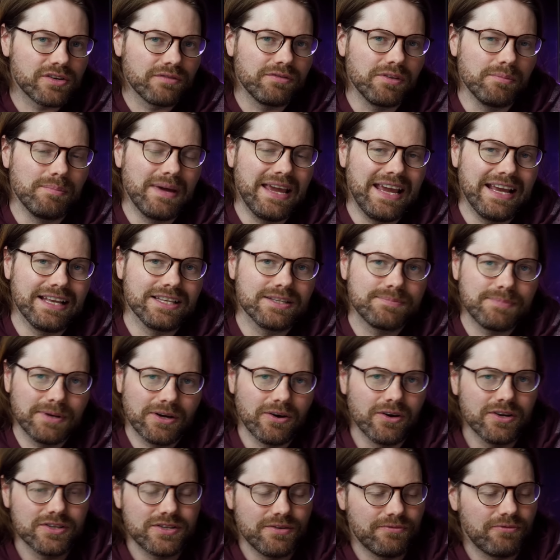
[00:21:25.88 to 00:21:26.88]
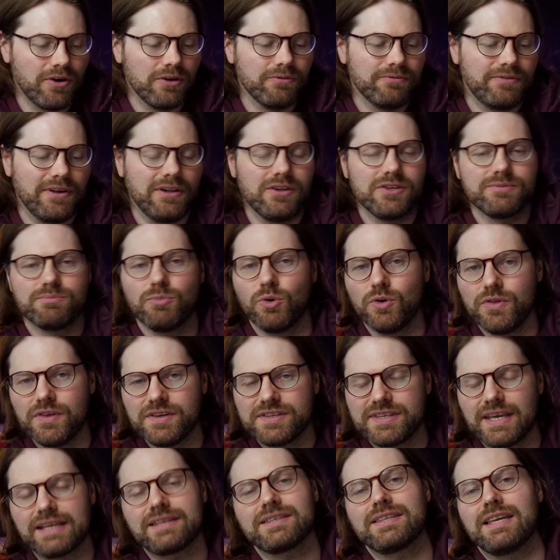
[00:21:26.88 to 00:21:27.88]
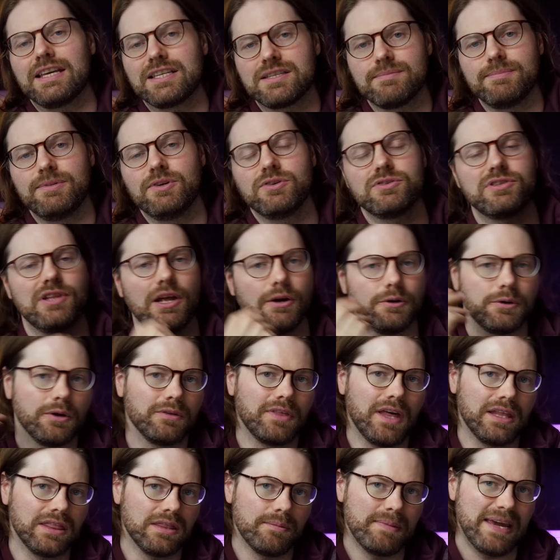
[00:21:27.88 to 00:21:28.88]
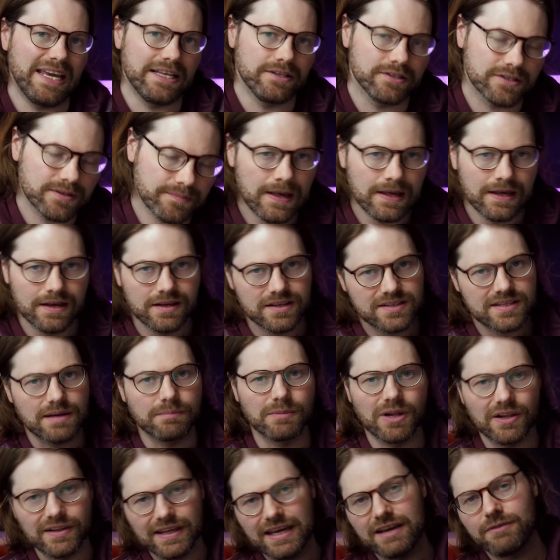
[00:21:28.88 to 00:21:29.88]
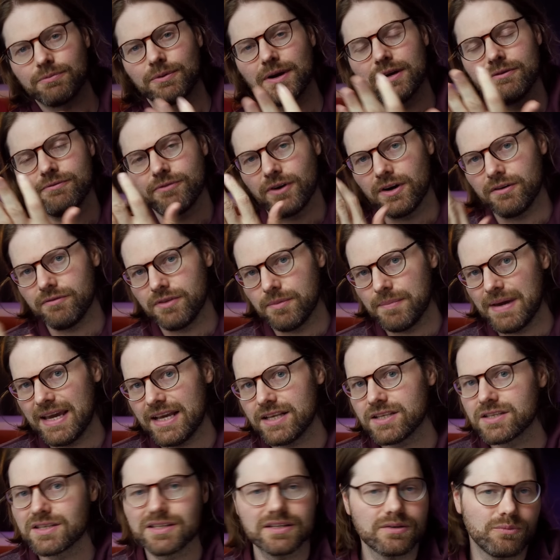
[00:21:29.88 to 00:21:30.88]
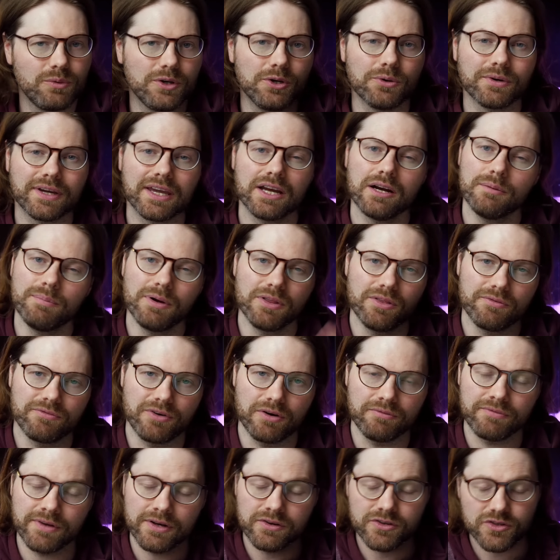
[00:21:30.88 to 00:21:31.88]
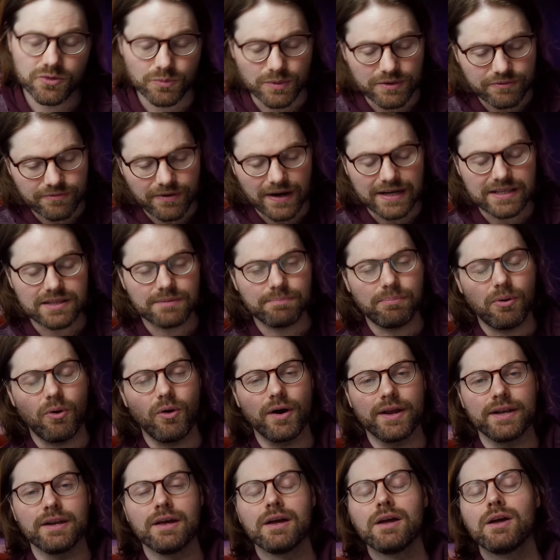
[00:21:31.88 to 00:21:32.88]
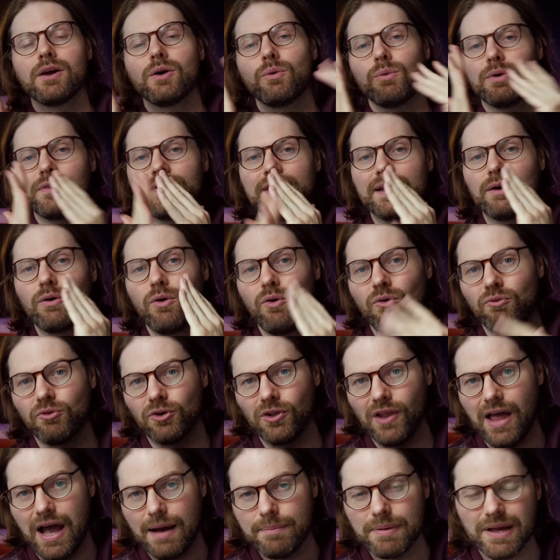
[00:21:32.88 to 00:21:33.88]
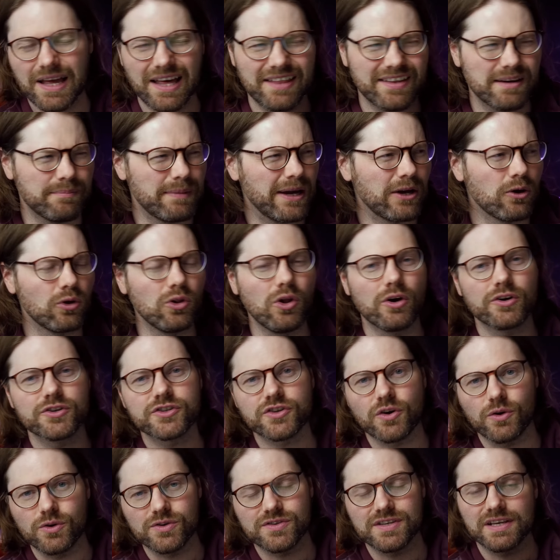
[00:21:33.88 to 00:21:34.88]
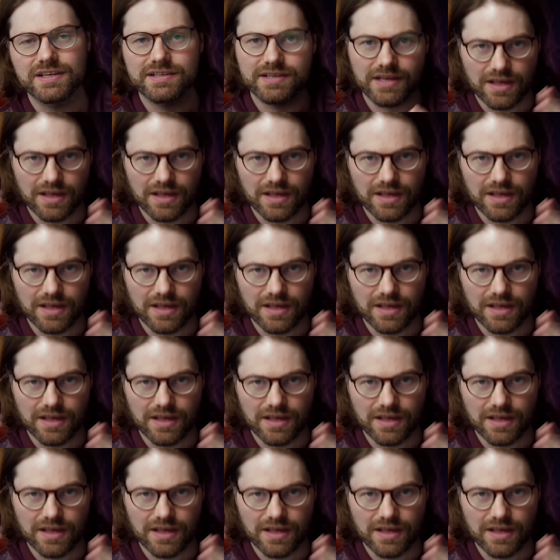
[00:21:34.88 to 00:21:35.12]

of the mains because the front fill is more than 6 decibels louder than the mains. Similarly, if we're in front of the mains, we don't care about the front fill. So we find the point where they overlap. I think Michael Lawrence calls this